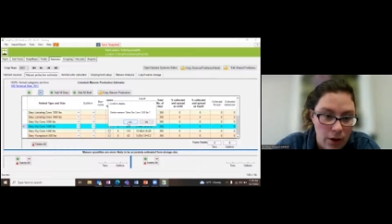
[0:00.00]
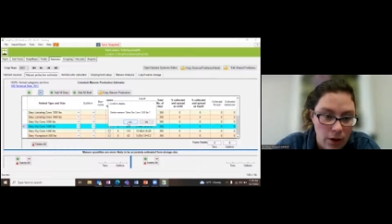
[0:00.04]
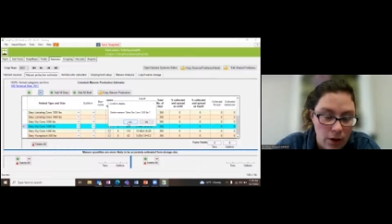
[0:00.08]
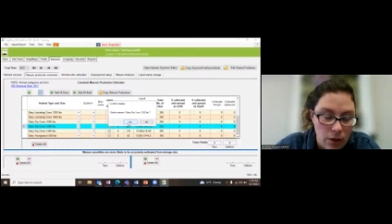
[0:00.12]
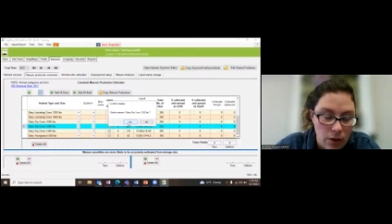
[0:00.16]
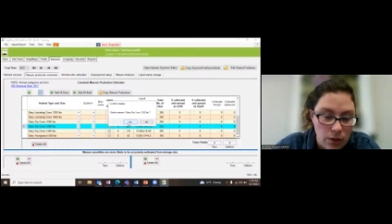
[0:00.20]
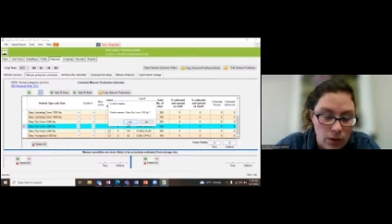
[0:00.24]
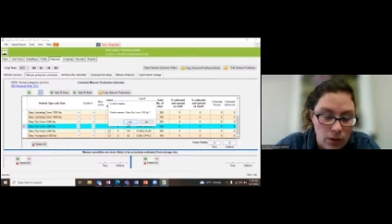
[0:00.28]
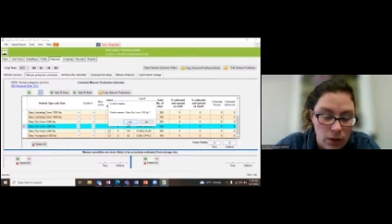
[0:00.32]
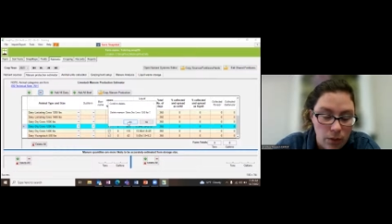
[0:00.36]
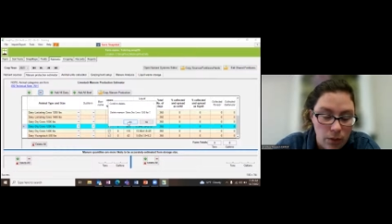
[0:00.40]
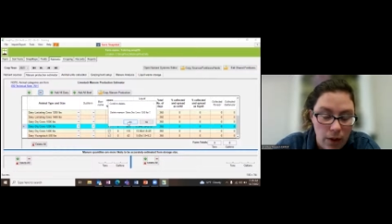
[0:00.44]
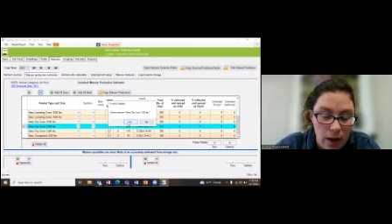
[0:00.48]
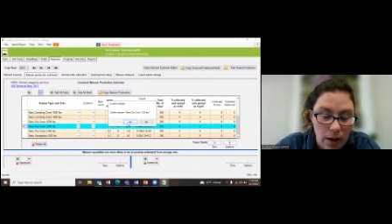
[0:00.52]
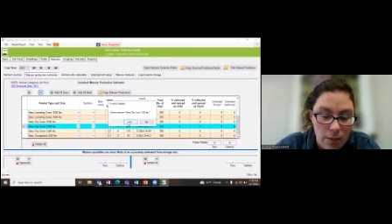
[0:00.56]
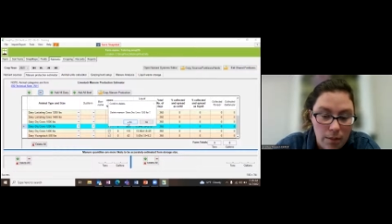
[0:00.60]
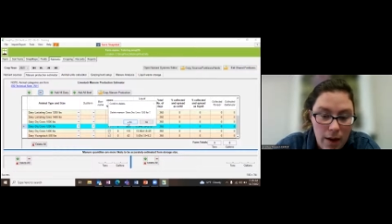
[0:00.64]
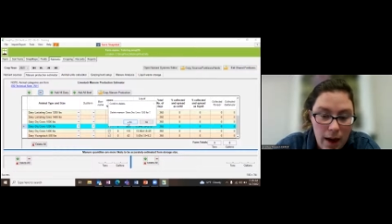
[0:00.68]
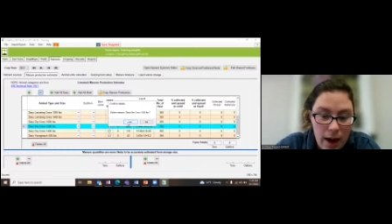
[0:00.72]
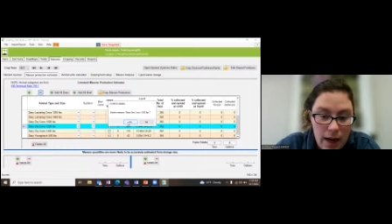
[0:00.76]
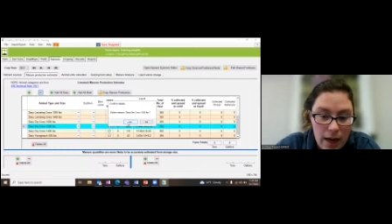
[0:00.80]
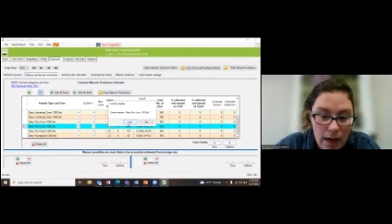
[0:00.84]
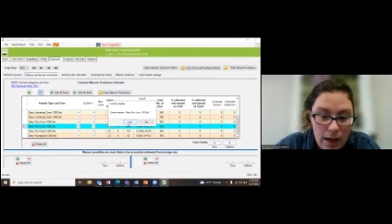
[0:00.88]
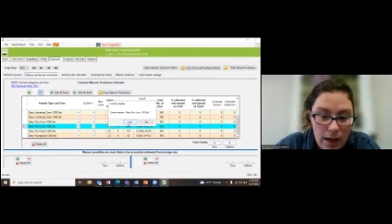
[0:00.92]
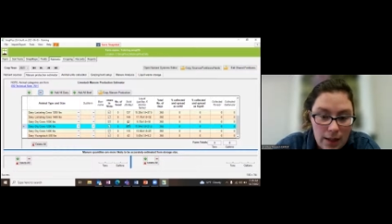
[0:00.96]
use the red
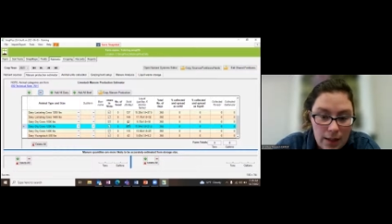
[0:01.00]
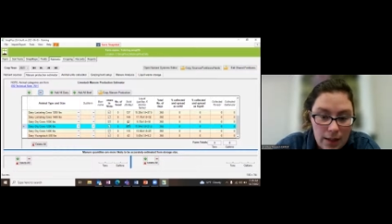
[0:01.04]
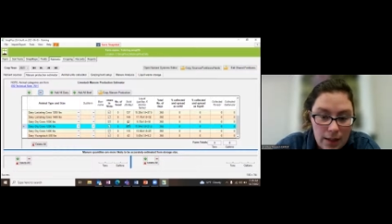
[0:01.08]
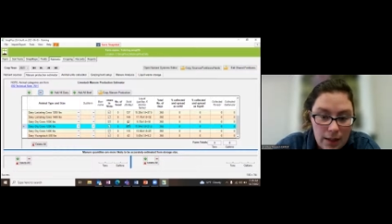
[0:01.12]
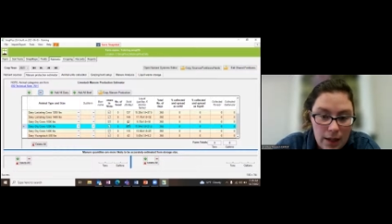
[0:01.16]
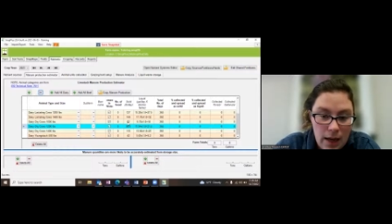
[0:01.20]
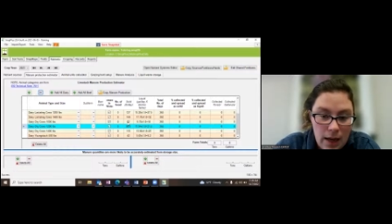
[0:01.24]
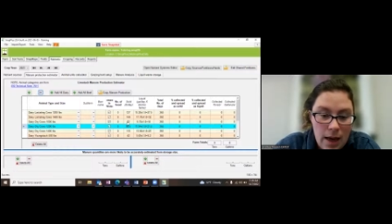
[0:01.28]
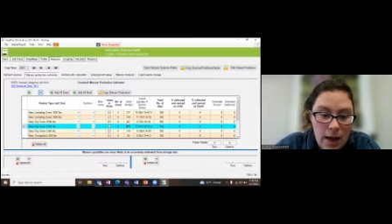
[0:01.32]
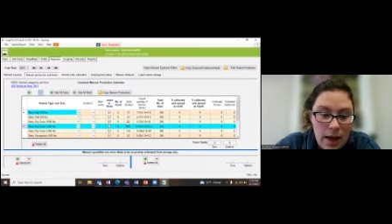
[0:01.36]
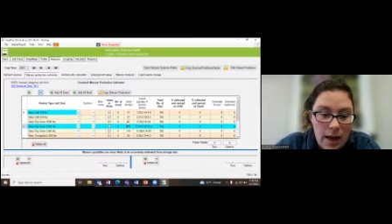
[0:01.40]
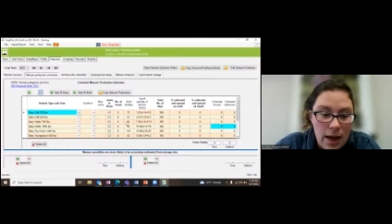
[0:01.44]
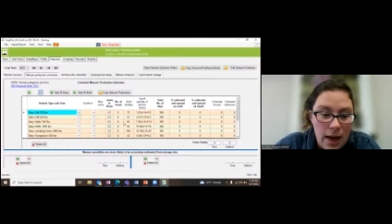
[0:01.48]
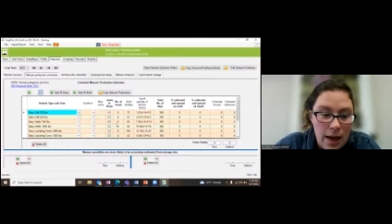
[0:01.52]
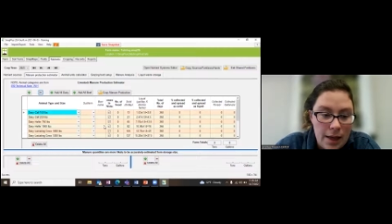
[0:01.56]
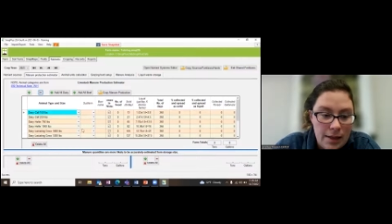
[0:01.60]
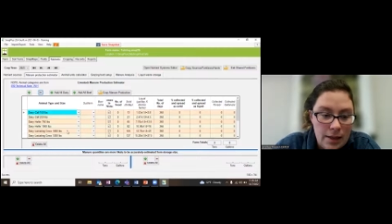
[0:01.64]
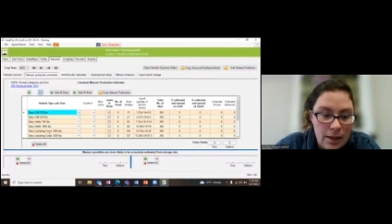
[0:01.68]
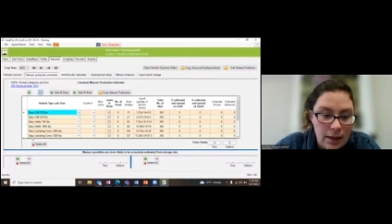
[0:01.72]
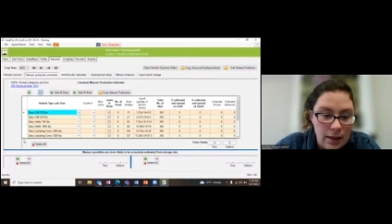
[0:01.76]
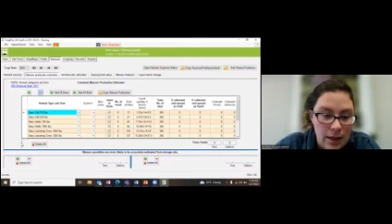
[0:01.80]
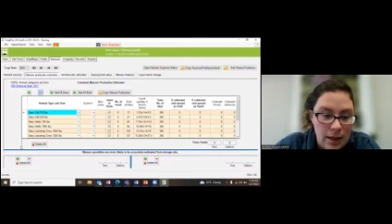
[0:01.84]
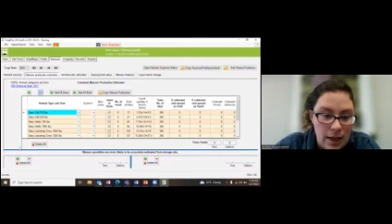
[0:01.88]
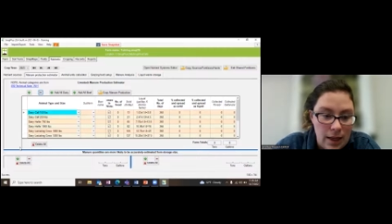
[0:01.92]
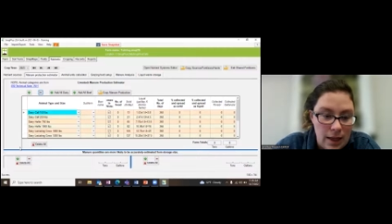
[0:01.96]
minus, and
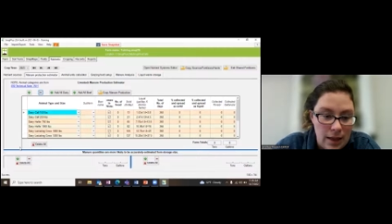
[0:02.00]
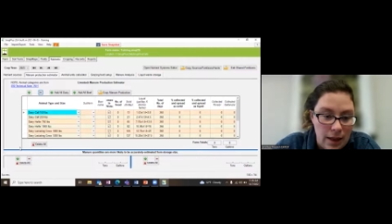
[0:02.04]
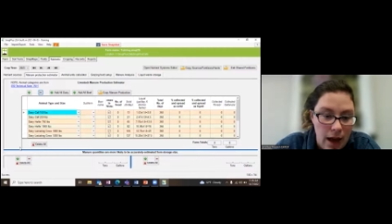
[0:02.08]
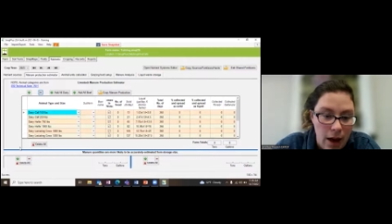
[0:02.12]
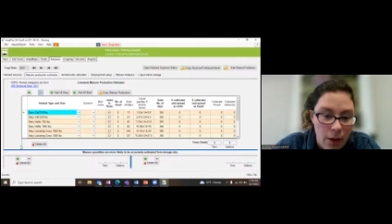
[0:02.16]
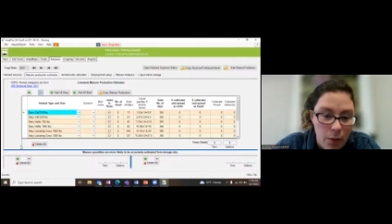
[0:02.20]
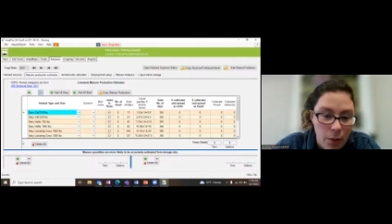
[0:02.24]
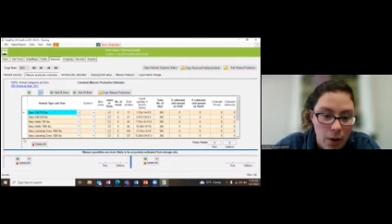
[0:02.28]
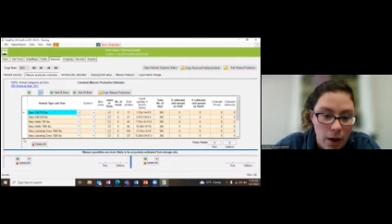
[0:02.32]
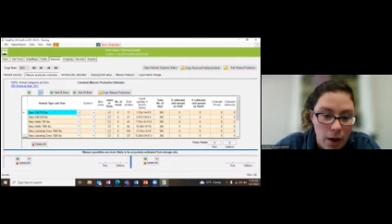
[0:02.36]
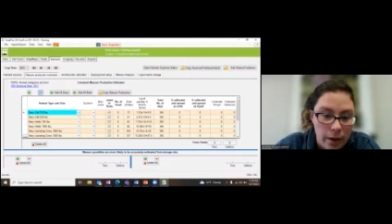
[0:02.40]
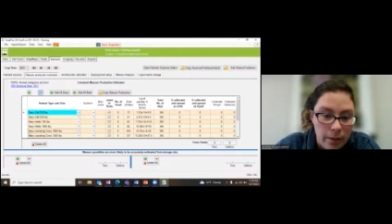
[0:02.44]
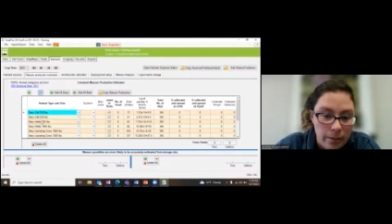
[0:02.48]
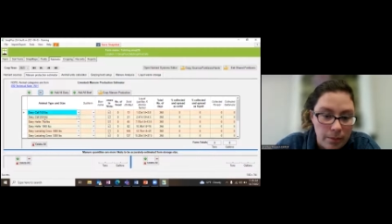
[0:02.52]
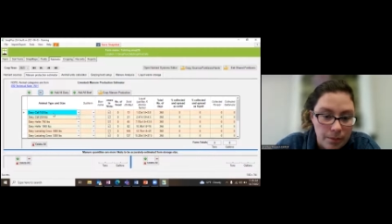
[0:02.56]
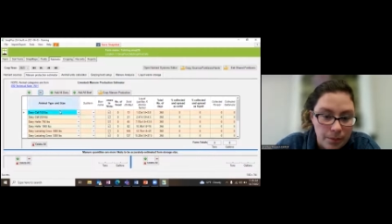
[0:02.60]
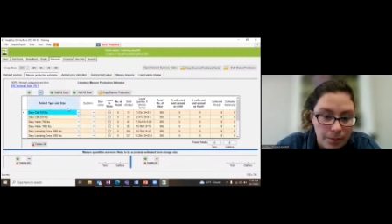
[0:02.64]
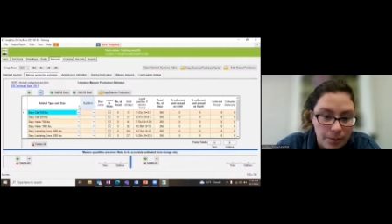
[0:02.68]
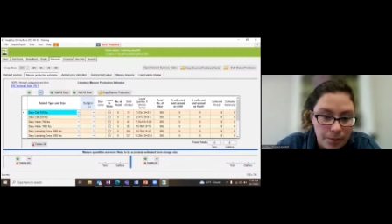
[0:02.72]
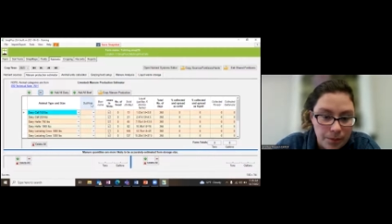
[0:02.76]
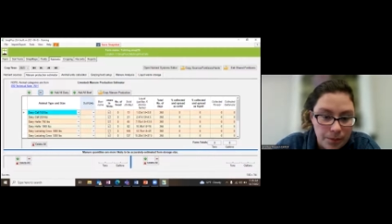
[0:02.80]
delete that one.